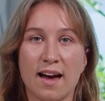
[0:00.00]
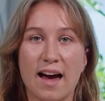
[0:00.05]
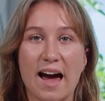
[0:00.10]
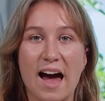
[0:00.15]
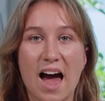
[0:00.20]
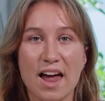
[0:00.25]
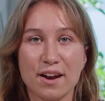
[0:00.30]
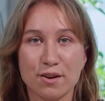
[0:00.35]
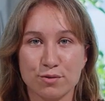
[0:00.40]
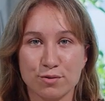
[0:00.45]

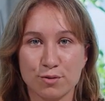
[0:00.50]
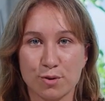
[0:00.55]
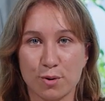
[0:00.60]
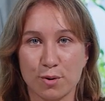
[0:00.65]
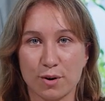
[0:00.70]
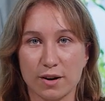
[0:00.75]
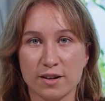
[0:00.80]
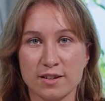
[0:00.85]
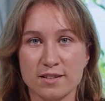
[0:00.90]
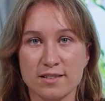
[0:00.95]
And of
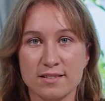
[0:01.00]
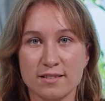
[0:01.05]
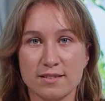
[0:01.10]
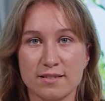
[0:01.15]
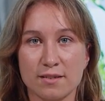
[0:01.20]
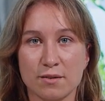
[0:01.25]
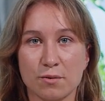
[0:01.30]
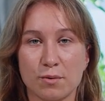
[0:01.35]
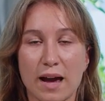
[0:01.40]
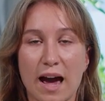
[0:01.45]

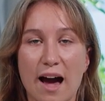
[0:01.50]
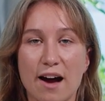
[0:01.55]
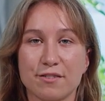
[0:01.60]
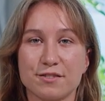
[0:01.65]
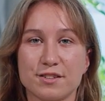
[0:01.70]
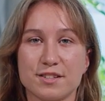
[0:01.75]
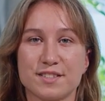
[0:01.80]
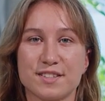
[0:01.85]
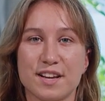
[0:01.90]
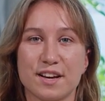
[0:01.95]
course, we have
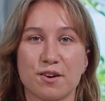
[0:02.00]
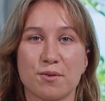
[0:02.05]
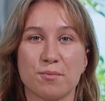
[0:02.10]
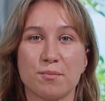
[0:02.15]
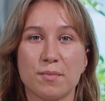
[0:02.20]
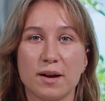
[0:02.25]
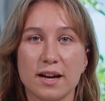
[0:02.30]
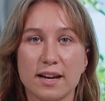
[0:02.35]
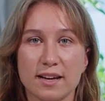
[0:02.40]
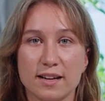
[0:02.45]
to stay
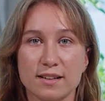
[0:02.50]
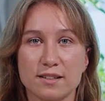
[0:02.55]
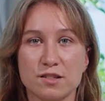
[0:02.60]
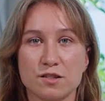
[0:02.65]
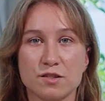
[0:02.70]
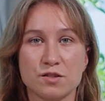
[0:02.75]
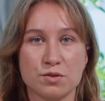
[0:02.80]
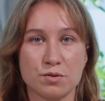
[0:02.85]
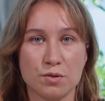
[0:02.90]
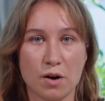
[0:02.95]
committed
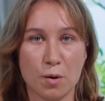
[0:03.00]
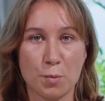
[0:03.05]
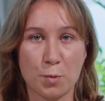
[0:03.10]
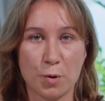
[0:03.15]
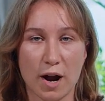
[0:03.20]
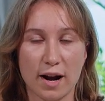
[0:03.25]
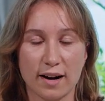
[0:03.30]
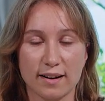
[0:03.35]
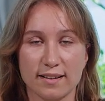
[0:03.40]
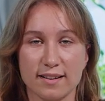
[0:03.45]
to our
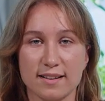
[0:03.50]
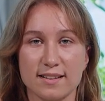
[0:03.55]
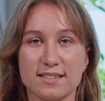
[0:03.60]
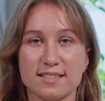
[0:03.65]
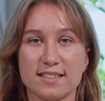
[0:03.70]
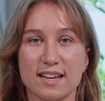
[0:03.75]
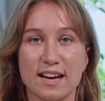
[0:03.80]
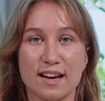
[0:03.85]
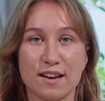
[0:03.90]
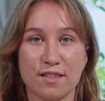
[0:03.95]

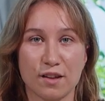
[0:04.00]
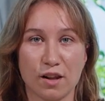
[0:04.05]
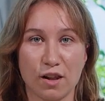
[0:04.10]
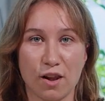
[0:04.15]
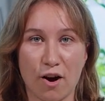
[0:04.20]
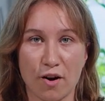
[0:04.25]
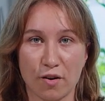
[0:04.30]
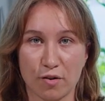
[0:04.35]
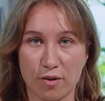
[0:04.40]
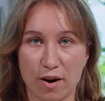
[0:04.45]
practice in the
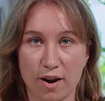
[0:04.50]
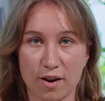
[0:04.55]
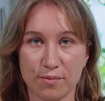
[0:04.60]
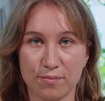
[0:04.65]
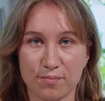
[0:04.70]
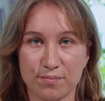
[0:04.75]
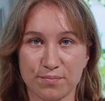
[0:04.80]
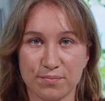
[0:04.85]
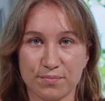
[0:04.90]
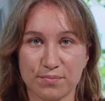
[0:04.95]
long
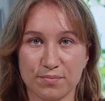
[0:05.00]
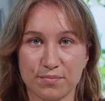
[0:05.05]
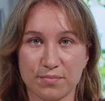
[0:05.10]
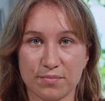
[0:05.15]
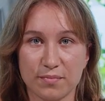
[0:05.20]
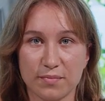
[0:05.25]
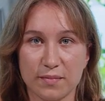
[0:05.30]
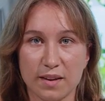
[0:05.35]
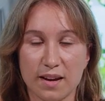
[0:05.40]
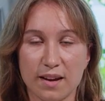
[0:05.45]
run.
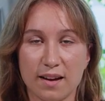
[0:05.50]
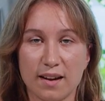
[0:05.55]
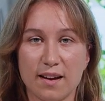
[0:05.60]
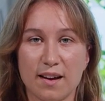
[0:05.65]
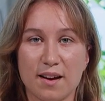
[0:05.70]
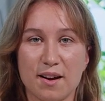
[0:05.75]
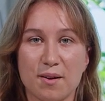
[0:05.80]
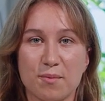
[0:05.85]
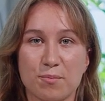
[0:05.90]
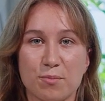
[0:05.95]

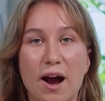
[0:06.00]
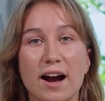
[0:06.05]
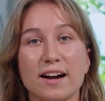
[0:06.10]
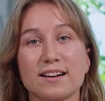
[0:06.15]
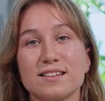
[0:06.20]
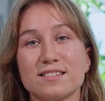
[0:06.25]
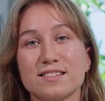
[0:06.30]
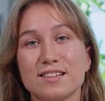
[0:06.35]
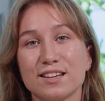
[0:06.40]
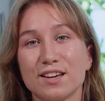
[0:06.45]

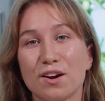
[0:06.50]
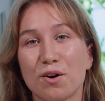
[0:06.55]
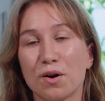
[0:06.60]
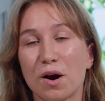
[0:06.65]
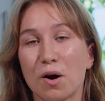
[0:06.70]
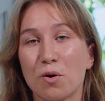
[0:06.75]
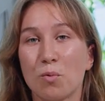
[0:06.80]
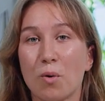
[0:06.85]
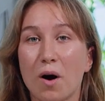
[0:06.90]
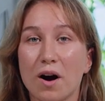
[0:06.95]
Practicing
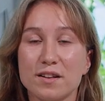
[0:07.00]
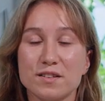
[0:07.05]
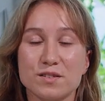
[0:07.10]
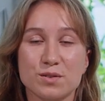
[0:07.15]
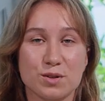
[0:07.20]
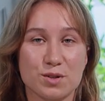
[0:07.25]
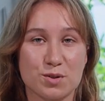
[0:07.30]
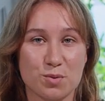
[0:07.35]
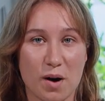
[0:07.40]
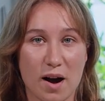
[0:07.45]
yoga once
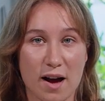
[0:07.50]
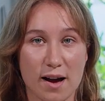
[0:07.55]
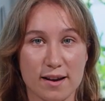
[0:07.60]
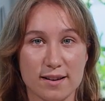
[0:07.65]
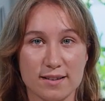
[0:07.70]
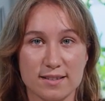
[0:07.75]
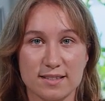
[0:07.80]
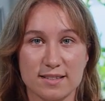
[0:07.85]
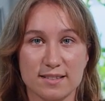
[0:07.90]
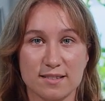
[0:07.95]
or
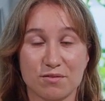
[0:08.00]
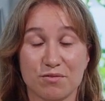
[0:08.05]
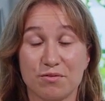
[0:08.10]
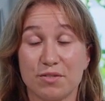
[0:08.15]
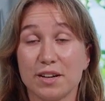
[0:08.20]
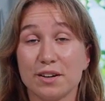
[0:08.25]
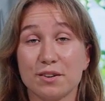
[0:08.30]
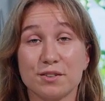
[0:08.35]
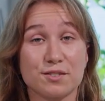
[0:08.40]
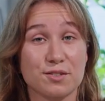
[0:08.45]
twice
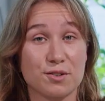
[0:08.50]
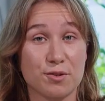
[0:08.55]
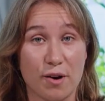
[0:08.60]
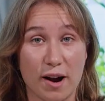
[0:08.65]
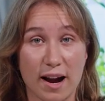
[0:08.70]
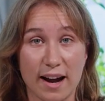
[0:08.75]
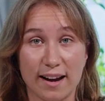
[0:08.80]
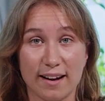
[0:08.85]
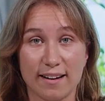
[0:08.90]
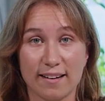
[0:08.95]
feels
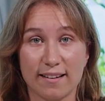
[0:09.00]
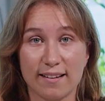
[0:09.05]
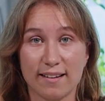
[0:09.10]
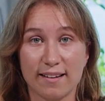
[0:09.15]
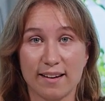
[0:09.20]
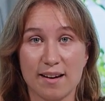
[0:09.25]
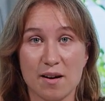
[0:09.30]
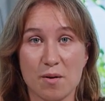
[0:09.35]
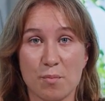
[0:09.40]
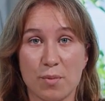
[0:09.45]
great,
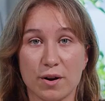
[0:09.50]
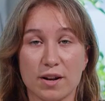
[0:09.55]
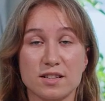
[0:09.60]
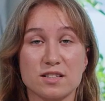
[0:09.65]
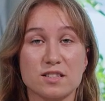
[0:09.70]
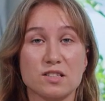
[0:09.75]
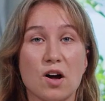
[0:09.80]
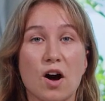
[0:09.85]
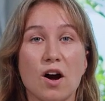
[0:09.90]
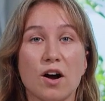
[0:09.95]
but
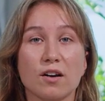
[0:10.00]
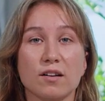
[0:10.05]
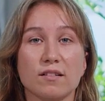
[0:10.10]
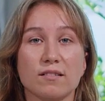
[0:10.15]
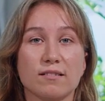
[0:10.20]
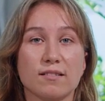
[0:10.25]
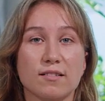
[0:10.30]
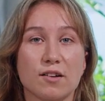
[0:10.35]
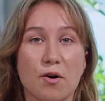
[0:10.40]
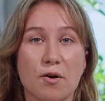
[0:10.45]
it's
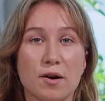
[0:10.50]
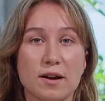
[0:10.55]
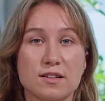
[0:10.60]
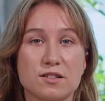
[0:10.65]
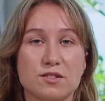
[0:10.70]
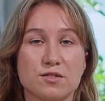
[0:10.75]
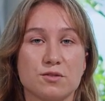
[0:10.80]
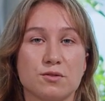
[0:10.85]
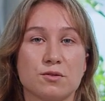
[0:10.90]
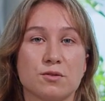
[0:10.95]
not going
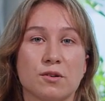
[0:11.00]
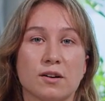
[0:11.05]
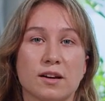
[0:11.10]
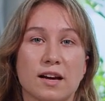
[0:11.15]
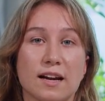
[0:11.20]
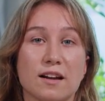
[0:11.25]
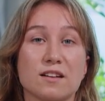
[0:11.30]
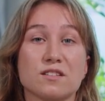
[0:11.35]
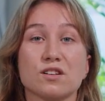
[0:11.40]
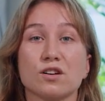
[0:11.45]
to
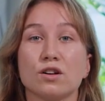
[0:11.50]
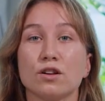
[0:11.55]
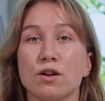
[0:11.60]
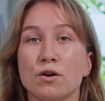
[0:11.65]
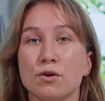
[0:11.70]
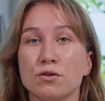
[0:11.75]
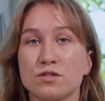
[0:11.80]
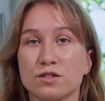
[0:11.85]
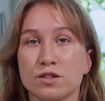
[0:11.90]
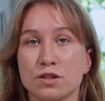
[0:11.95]
get us
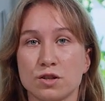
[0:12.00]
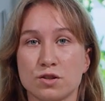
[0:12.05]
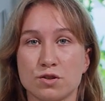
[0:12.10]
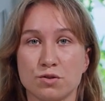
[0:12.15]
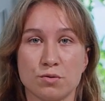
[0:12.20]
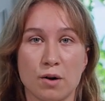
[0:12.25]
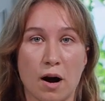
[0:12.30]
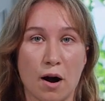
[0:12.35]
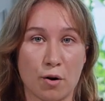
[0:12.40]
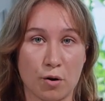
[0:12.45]
closer
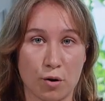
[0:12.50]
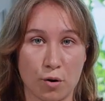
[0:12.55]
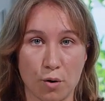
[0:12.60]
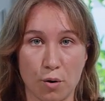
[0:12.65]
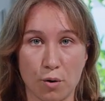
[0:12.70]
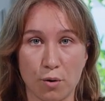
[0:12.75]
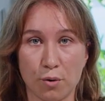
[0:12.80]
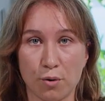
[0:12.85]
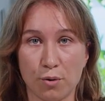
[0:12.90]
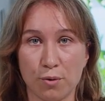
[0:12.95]
to our
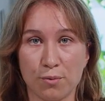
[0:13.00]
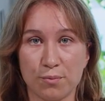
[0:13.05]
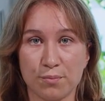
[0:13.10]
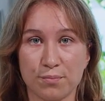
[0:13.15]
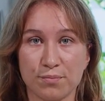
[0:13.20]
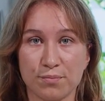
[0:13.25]
goal.